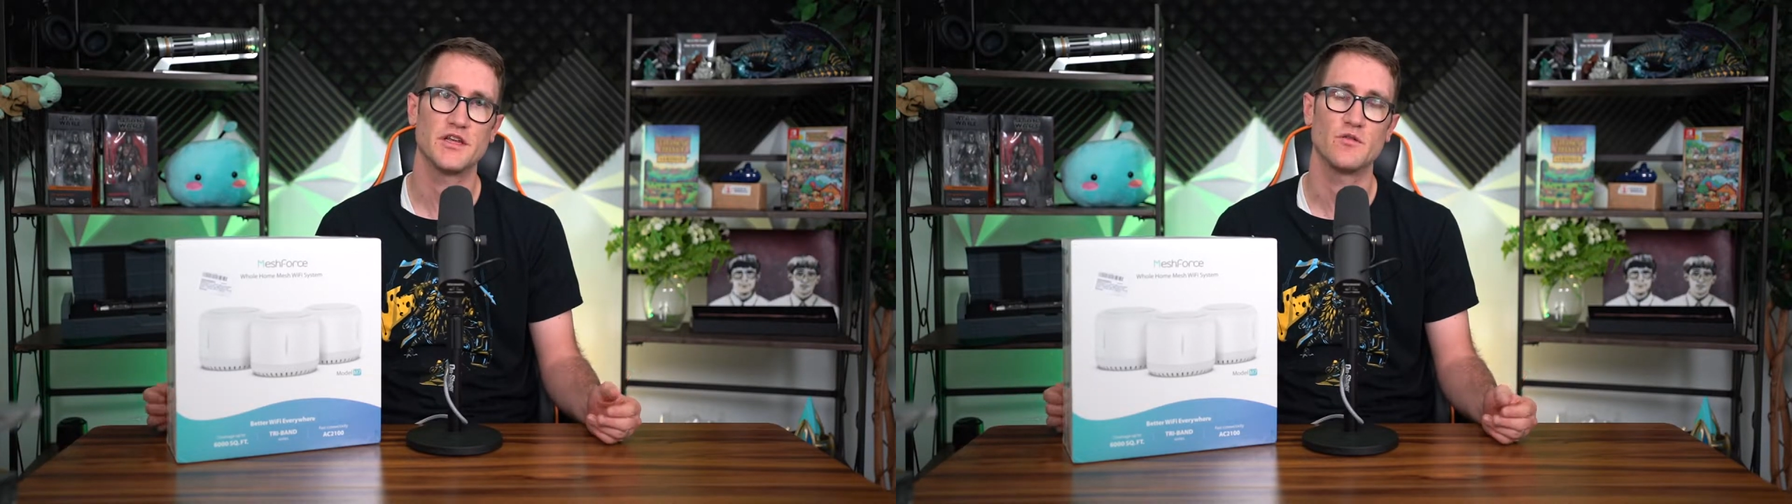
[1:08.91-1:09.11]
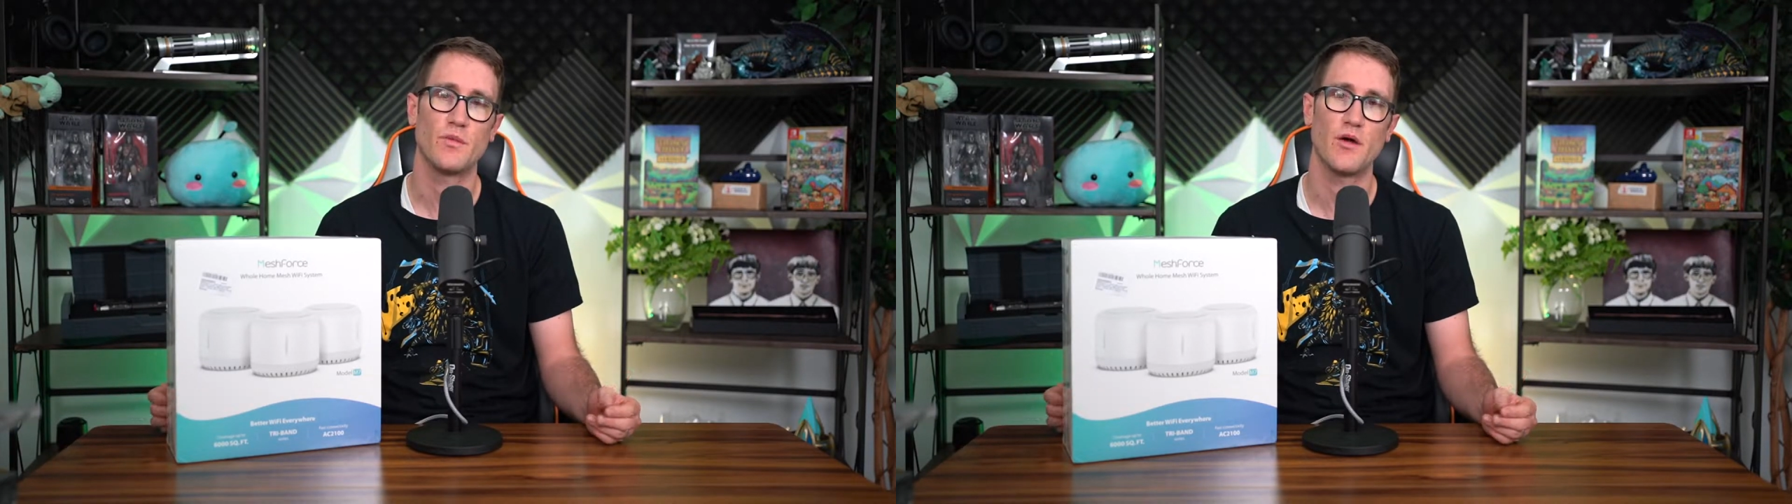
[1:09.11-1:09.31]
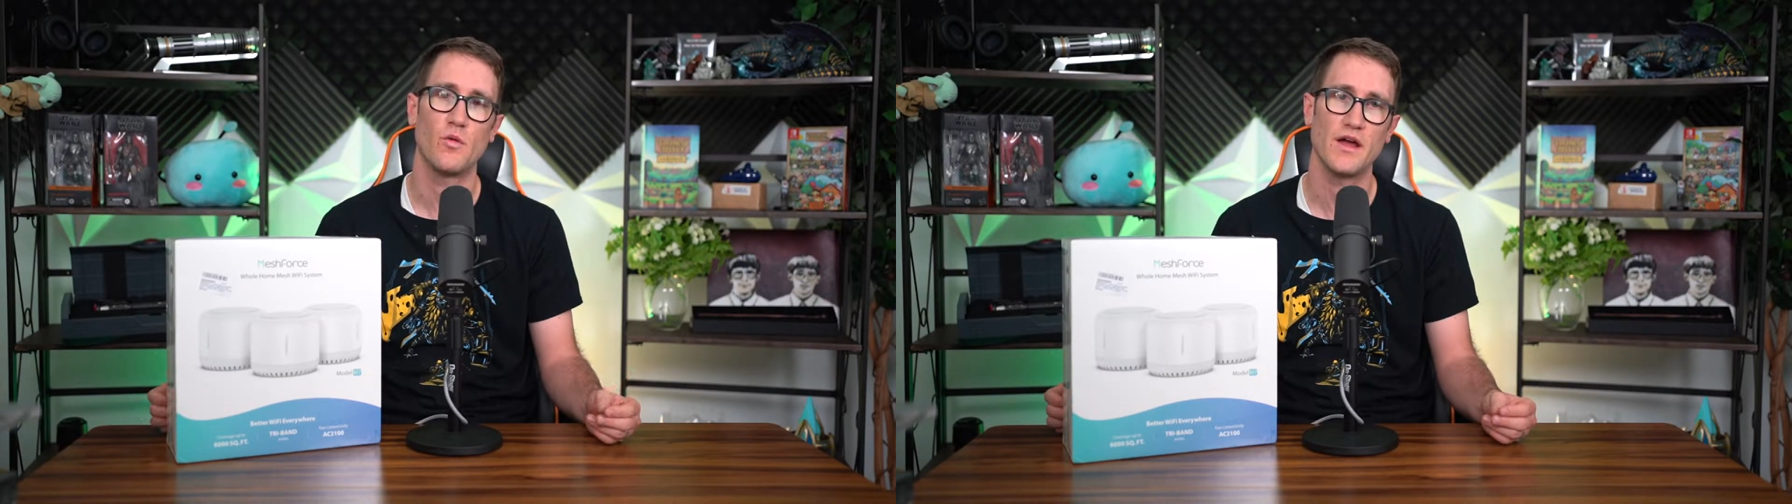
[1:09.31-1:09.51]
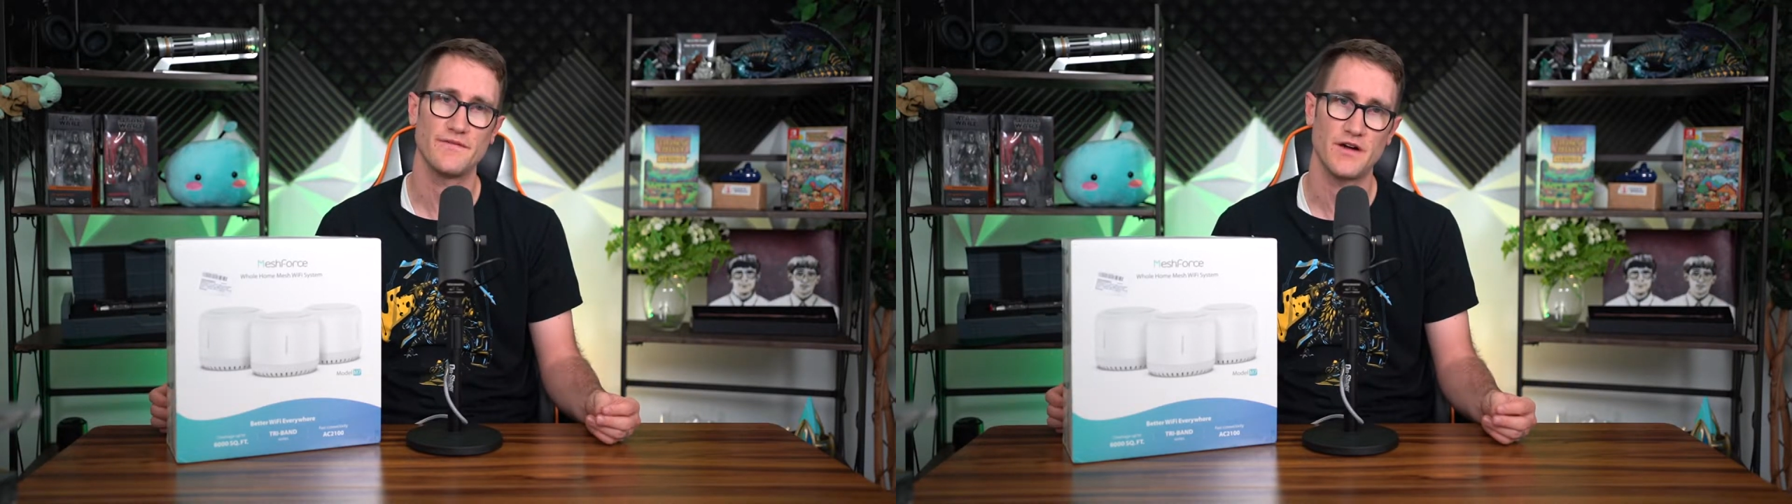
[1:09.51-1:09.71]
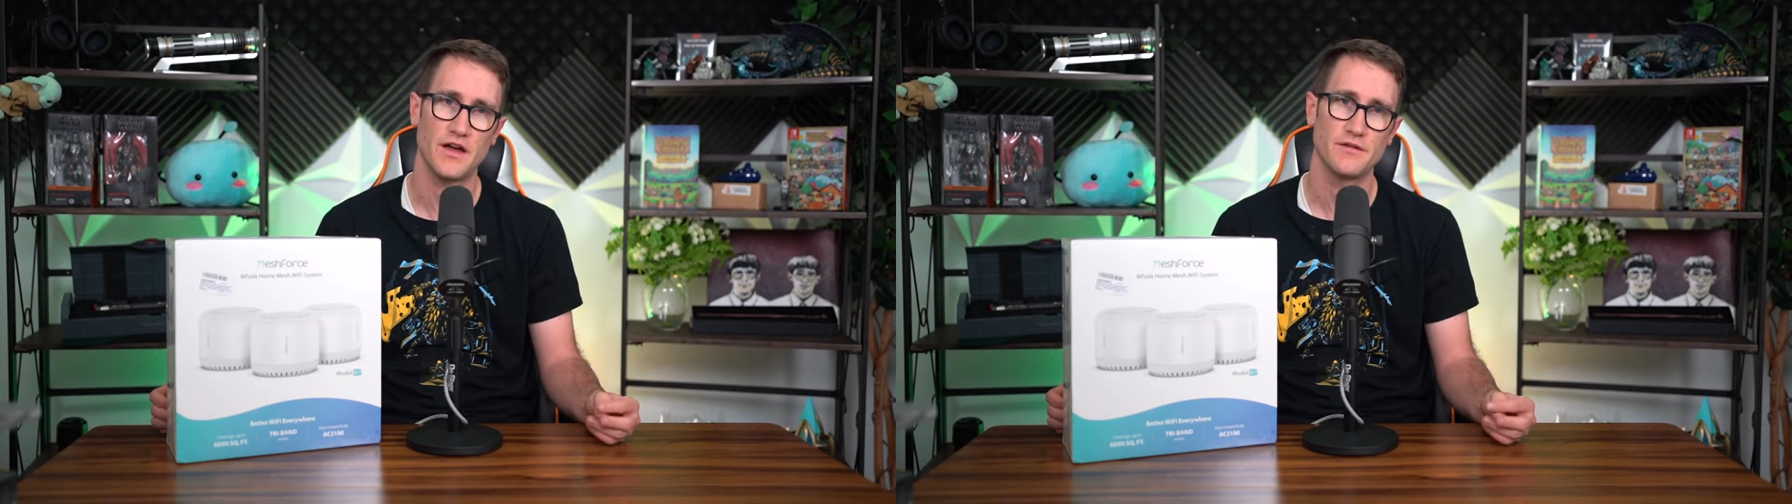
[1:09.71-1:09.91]
in my
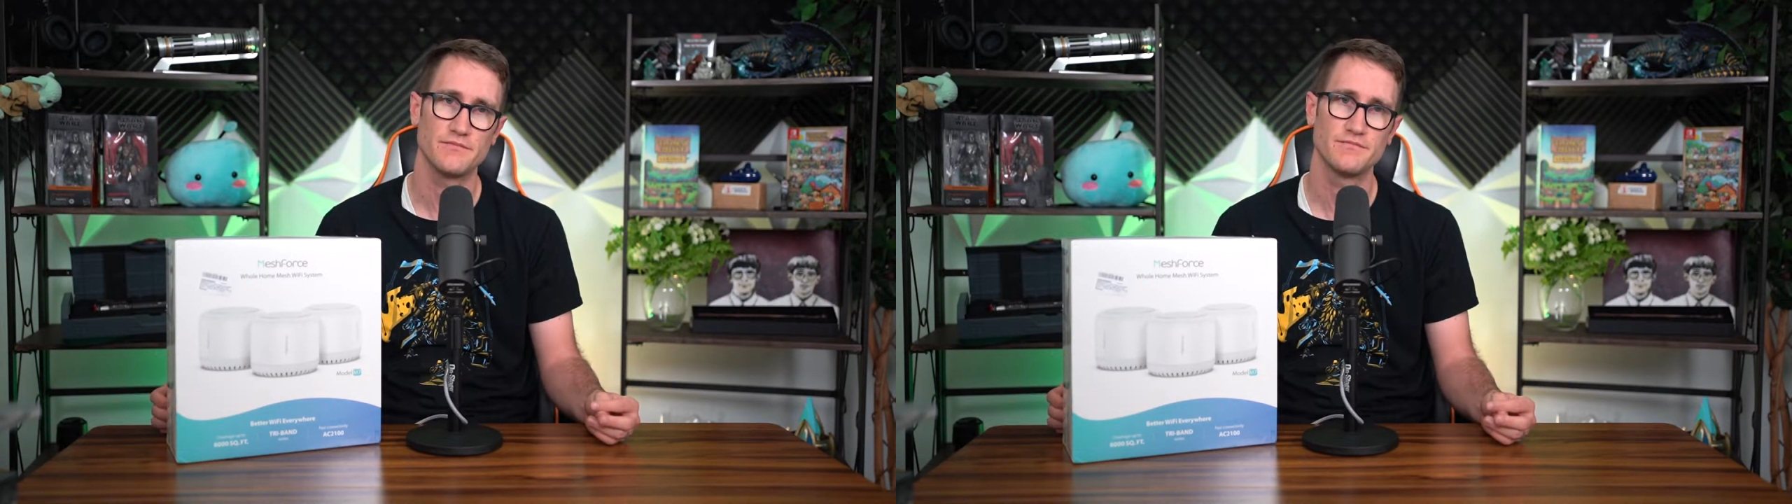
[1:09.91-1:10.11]
Wi-Fi.